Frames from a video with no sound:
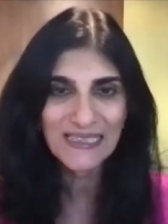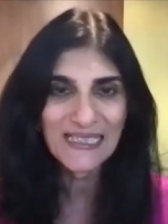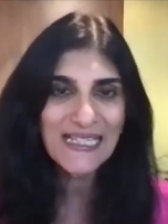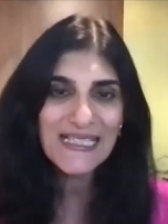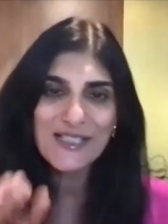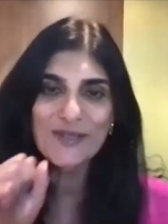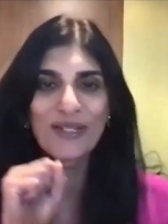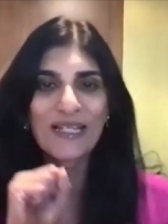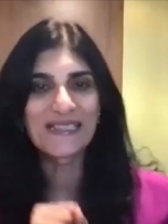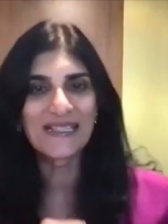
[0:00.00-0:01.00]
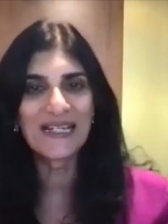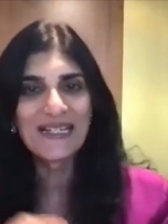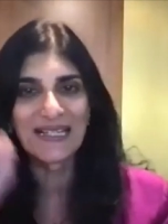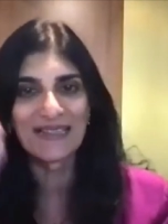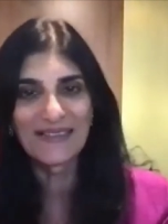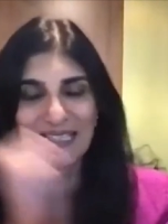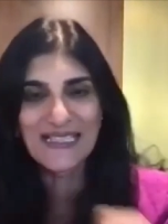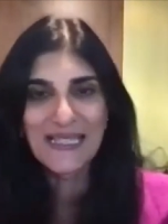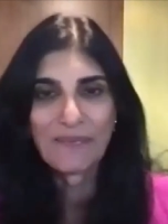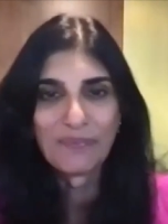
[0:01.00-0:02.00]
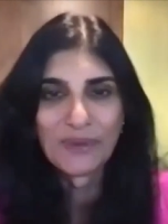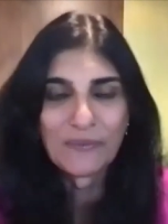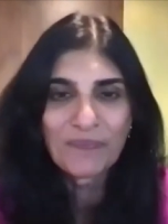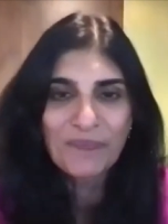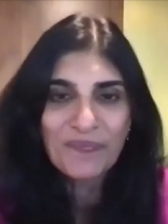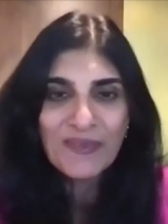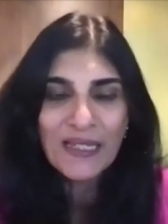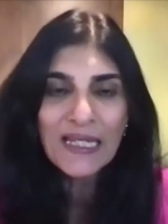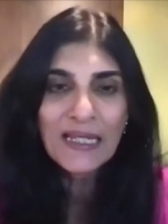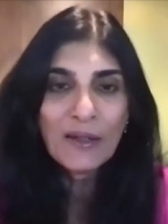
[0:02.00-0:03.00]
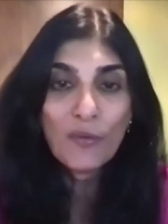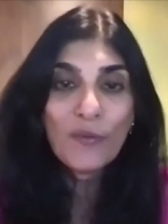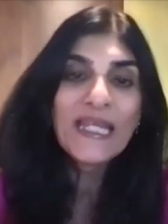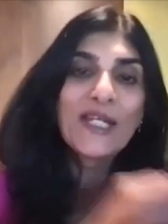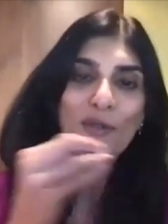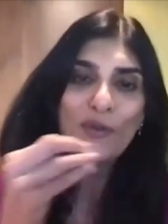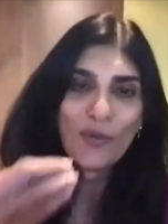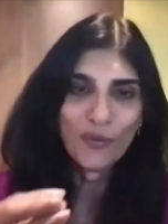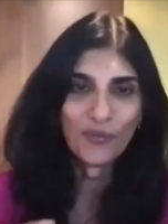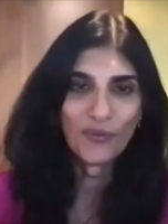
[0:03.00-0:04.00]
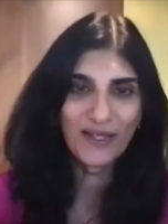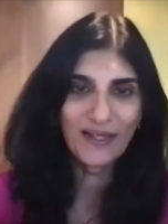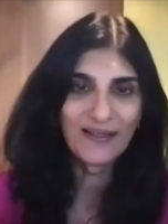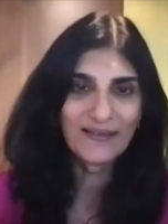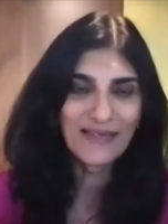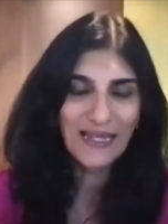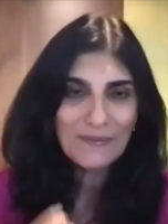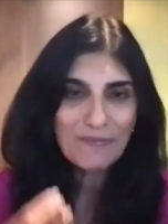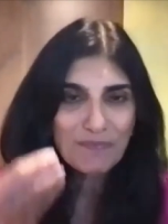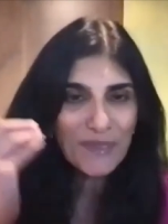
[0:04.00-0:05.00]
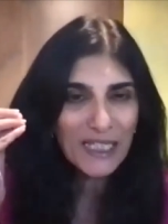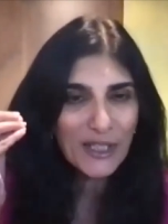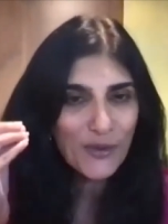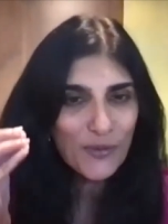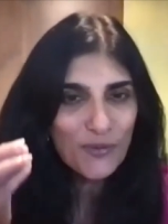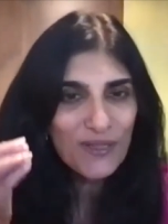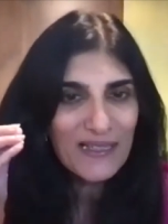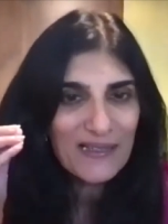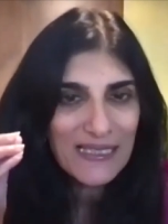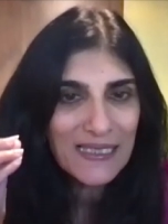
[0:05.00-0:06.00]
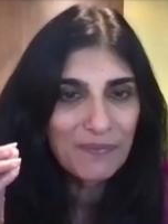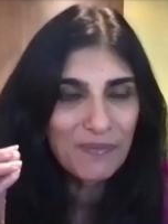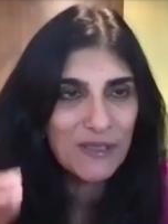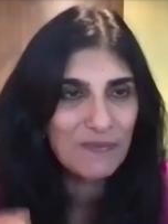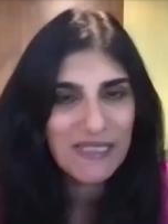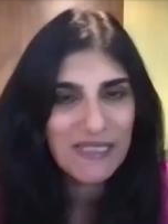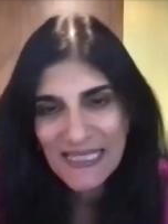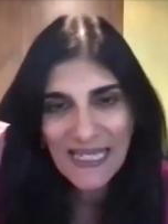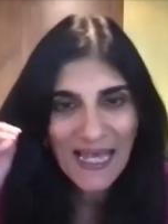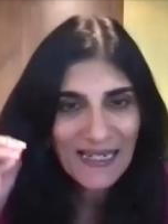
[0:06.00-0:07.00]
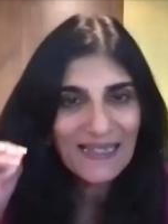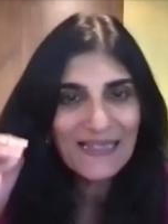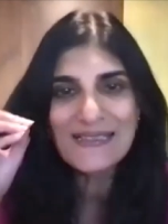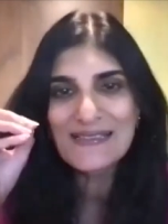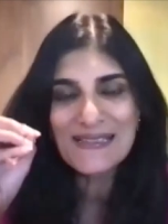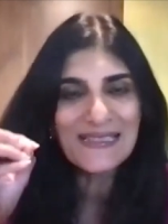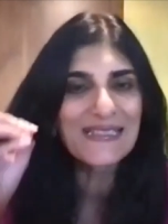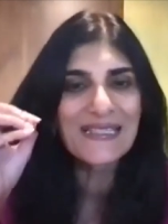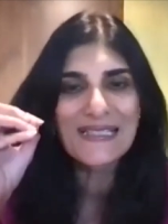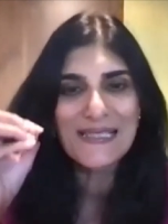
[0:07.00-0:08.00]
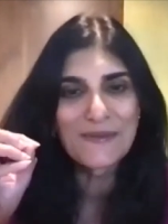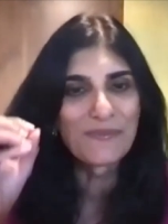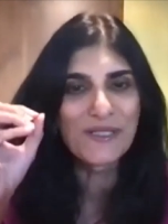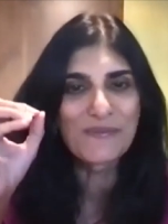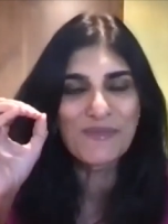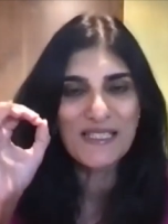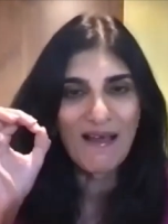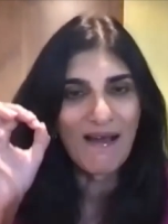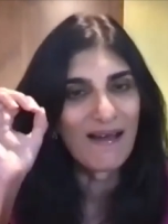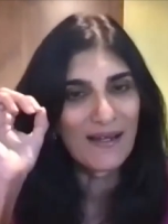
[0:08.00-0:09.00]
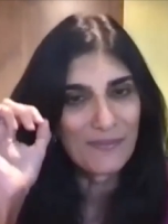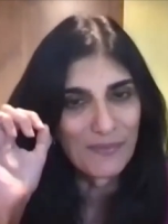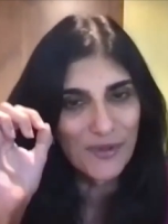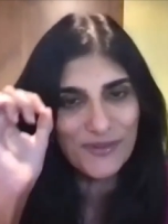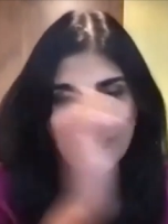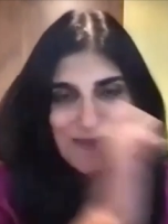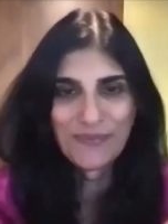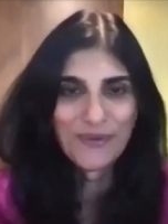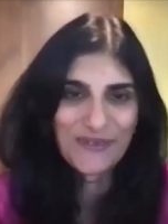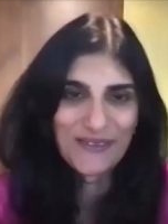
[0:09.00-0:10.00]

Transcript: Let's look at another example. We know that peculiar symptoms, characteristic symptoms are most important.